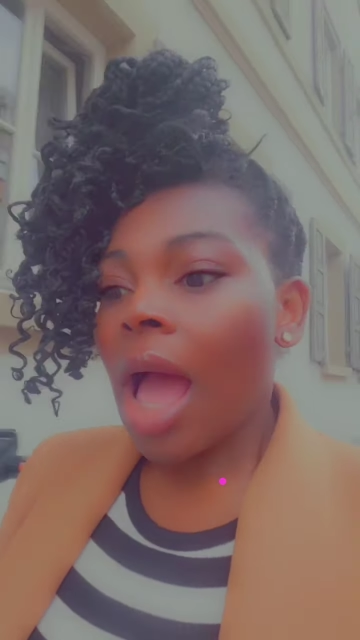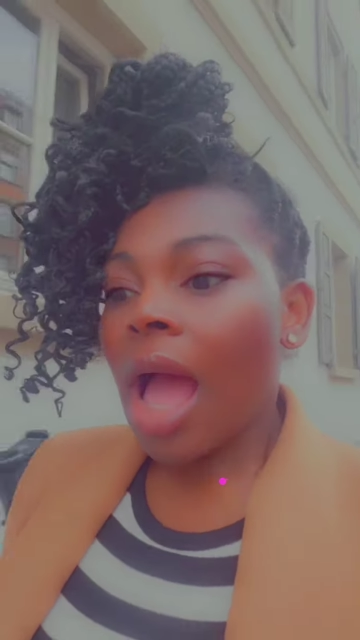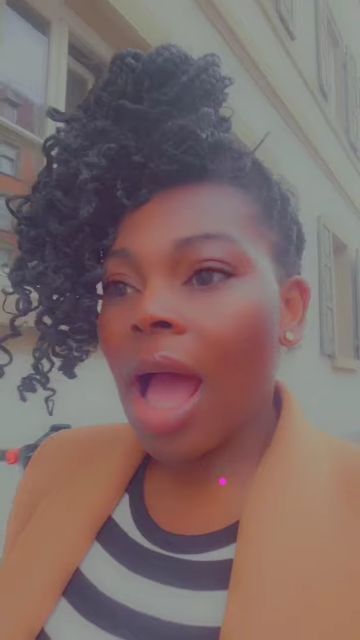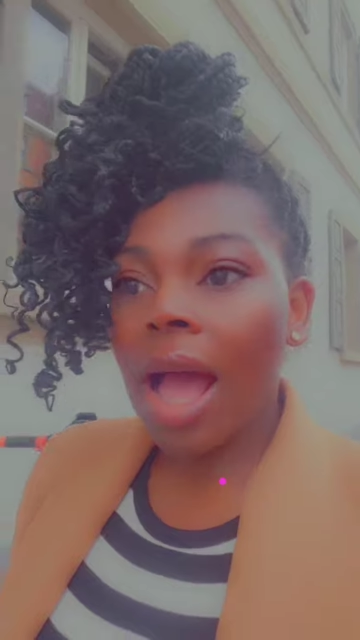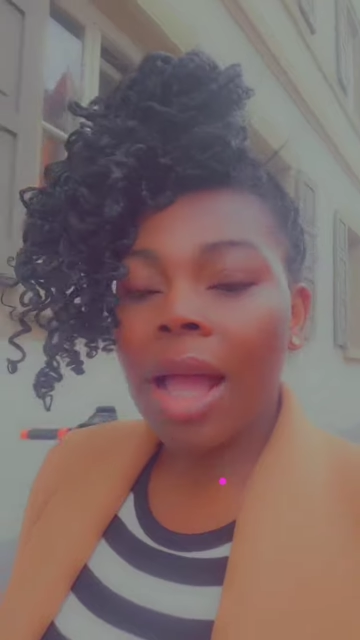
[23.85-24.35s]

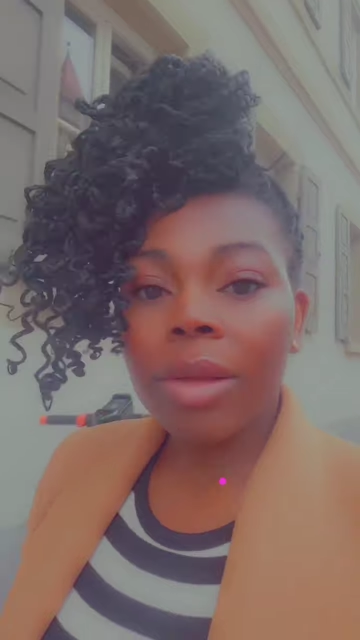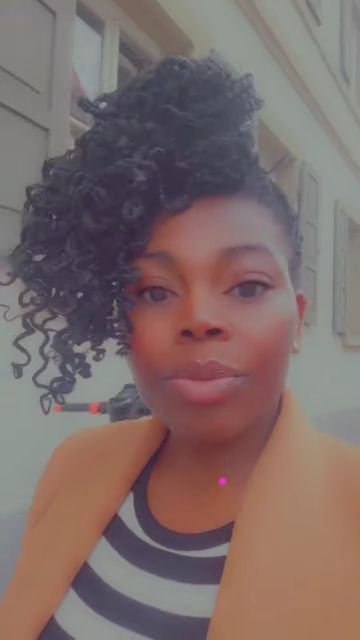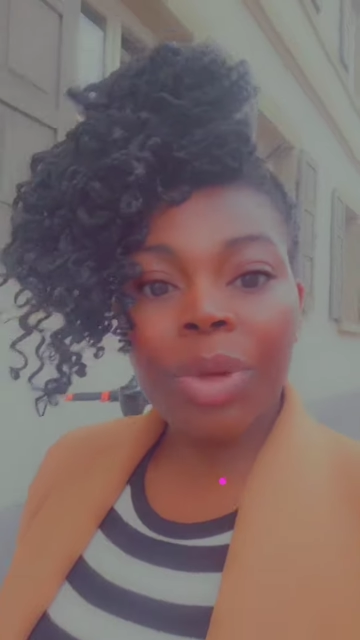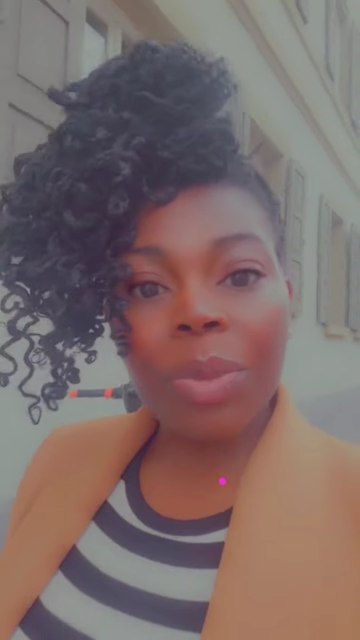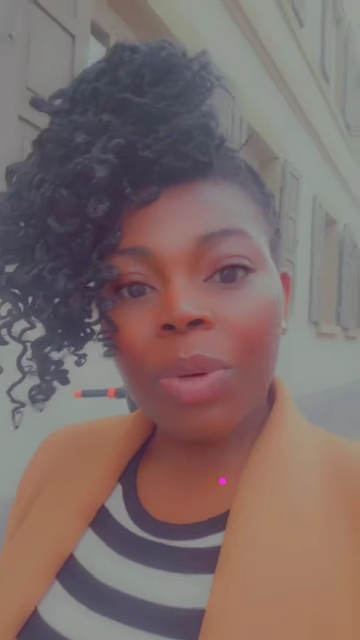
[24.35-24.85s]
and
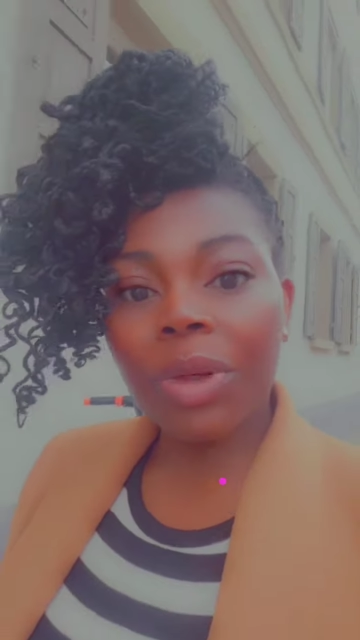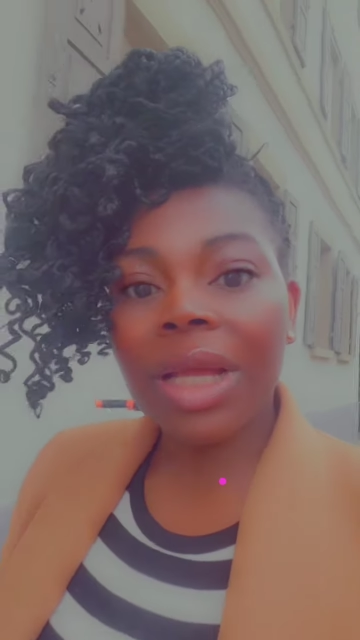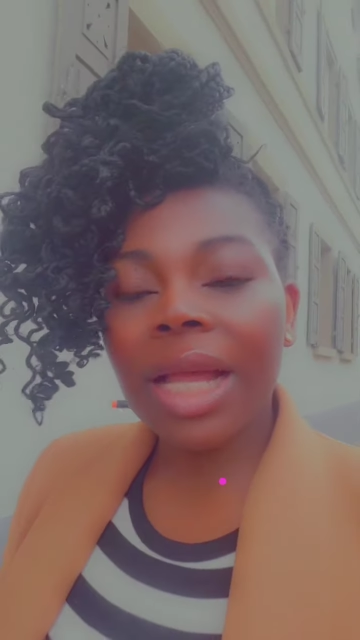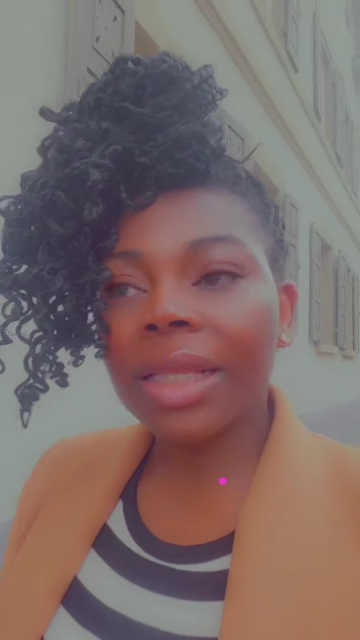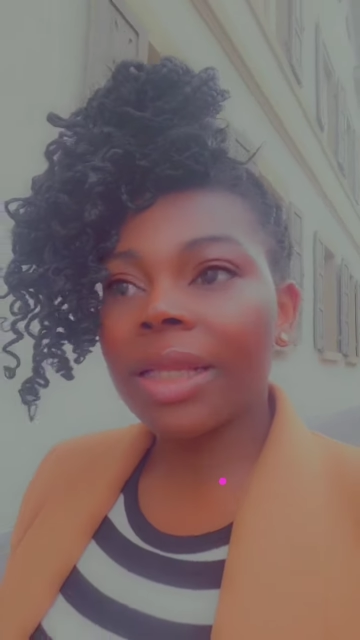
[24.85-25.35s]
um, people
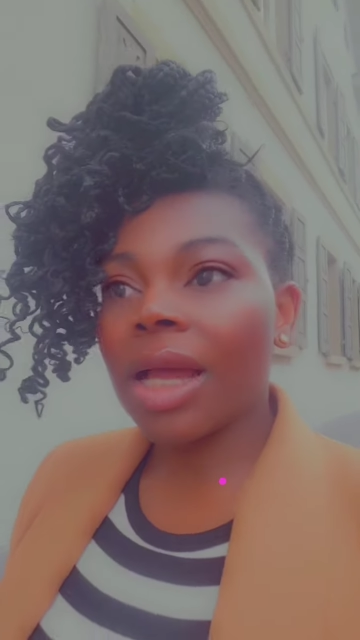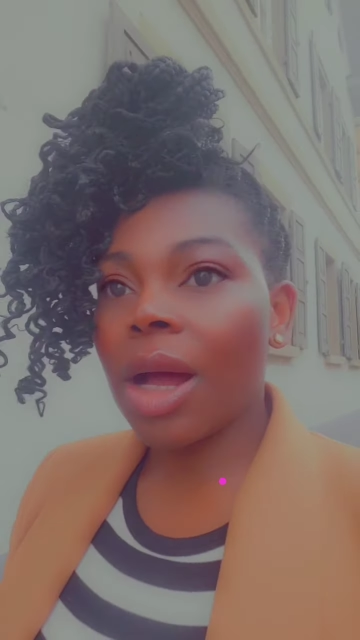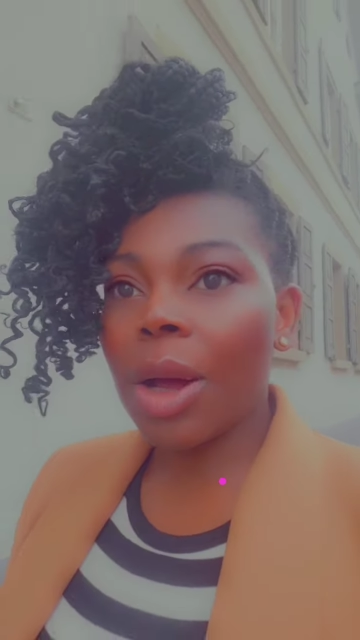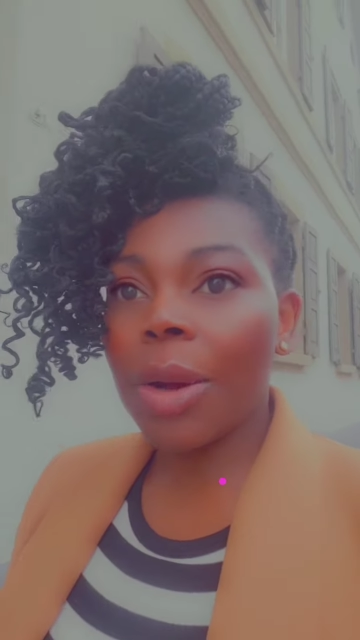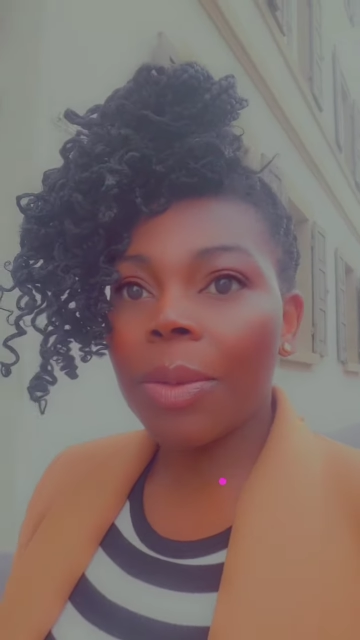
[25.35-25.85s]
that
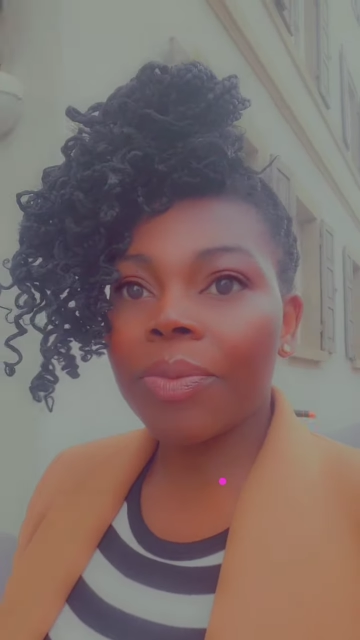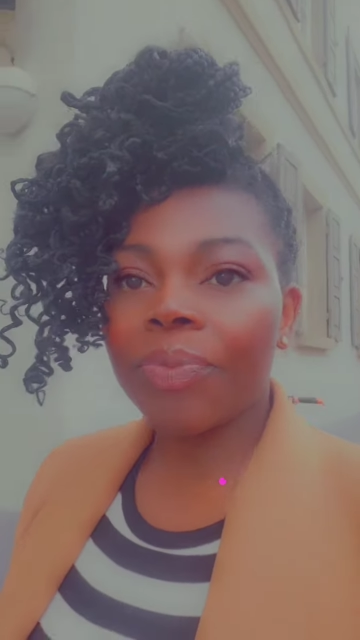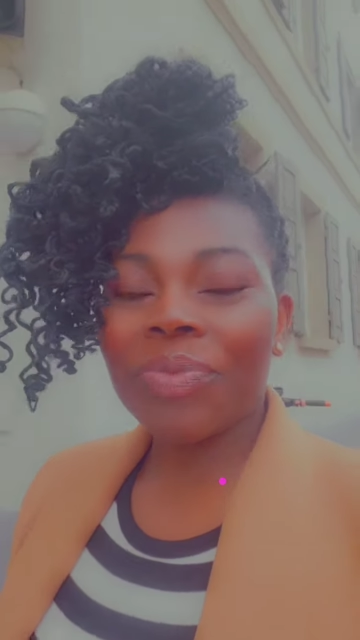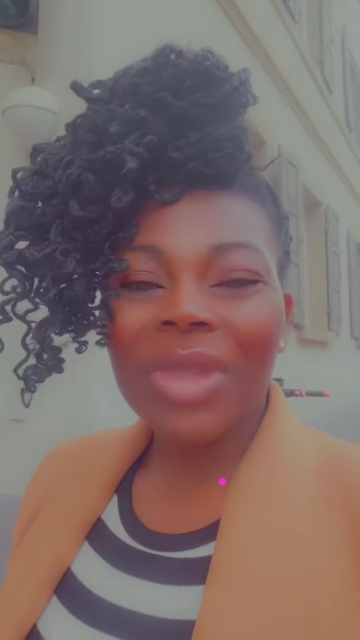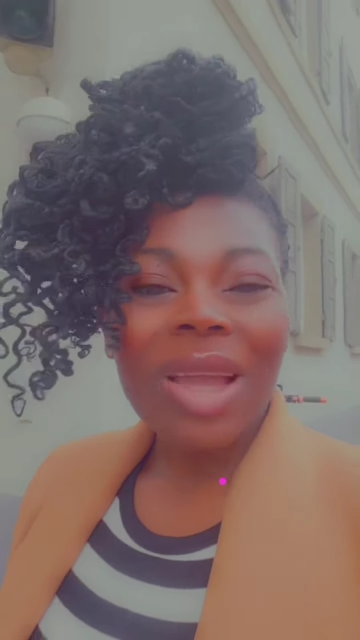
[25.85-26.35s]
um,
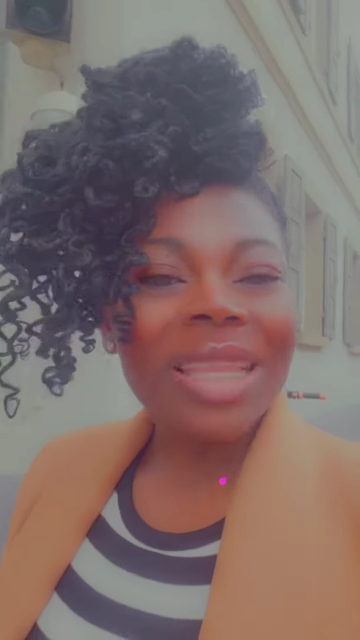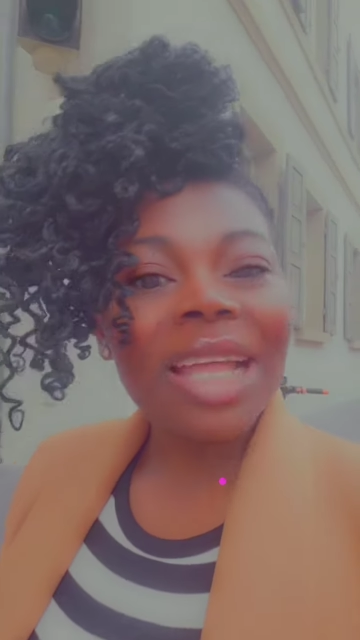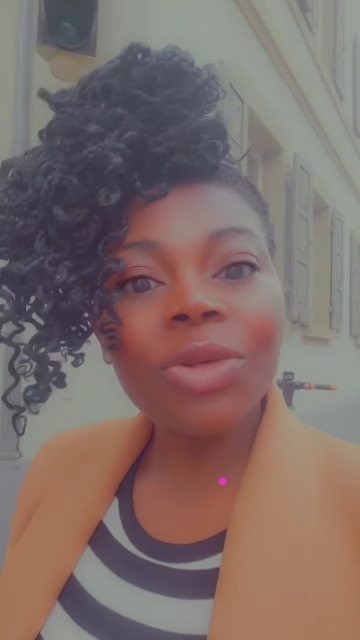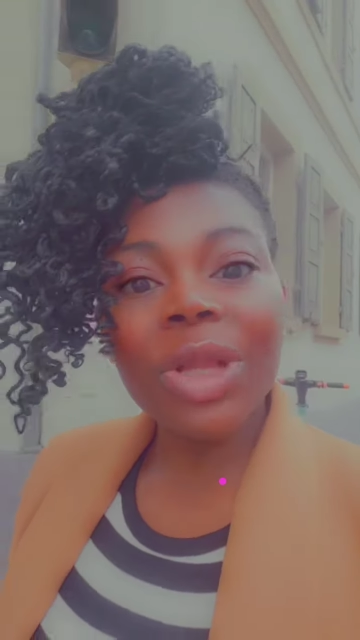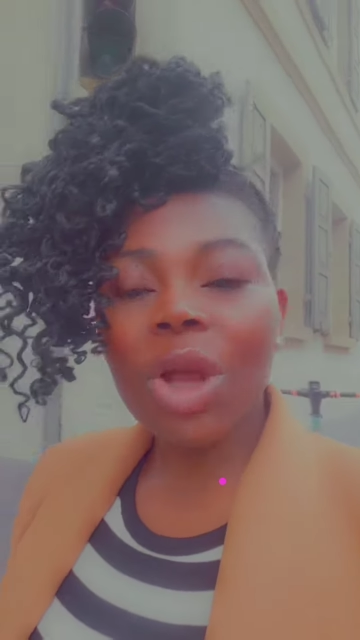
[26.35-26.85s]

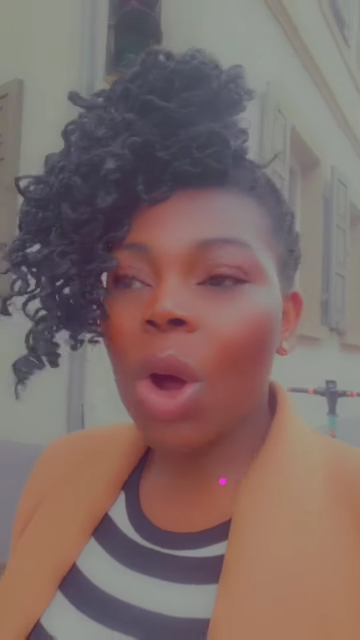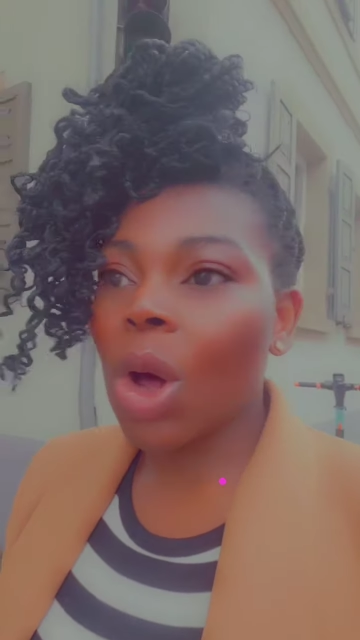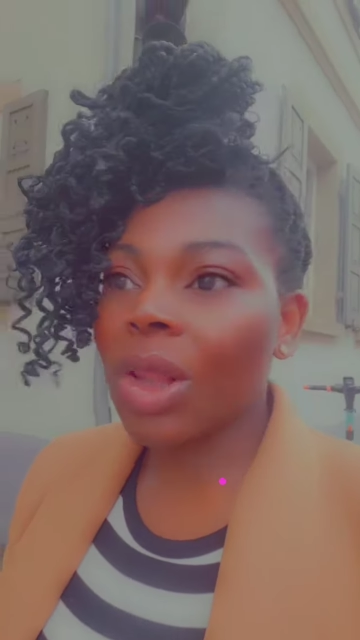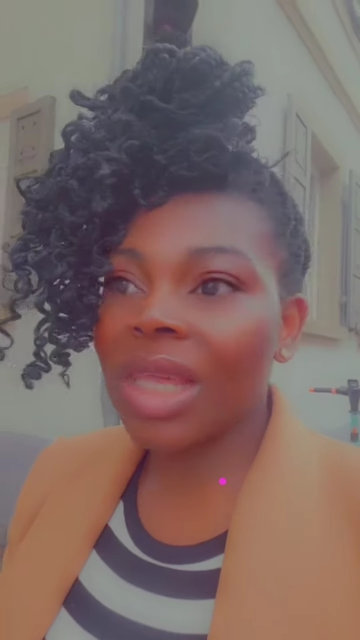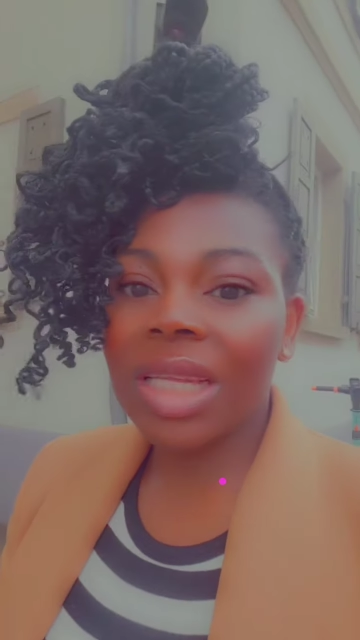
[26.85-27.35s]
that are doing
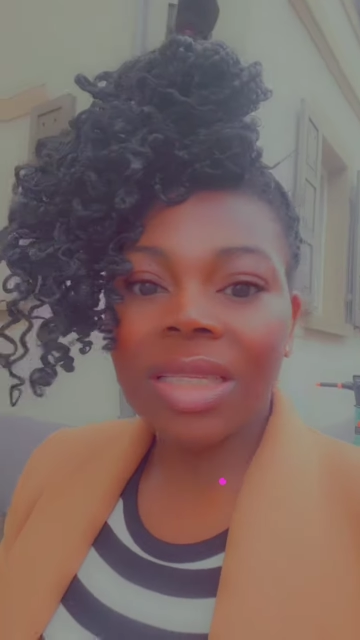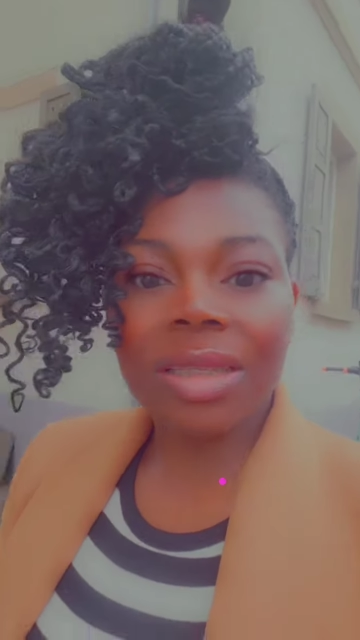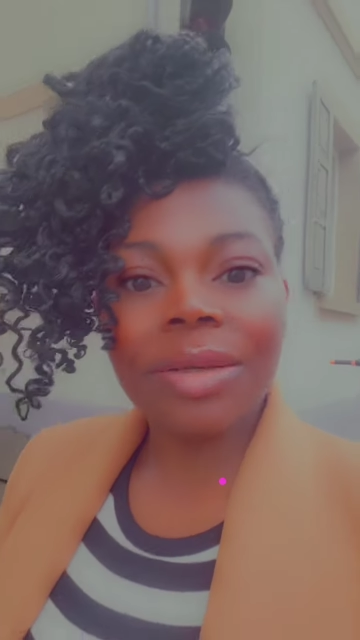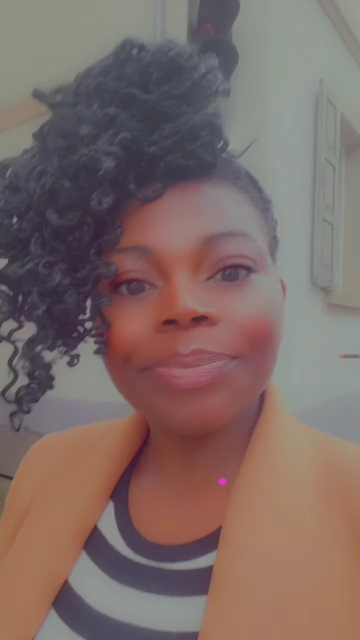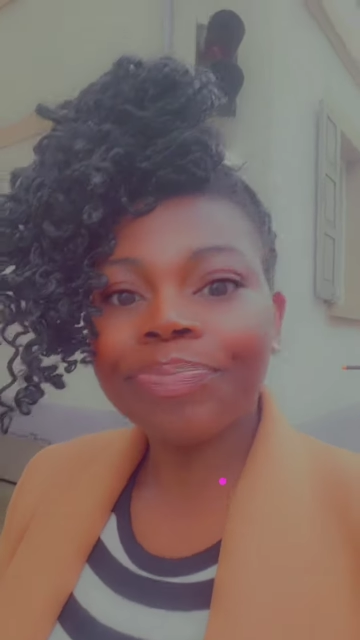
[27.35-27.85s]
all this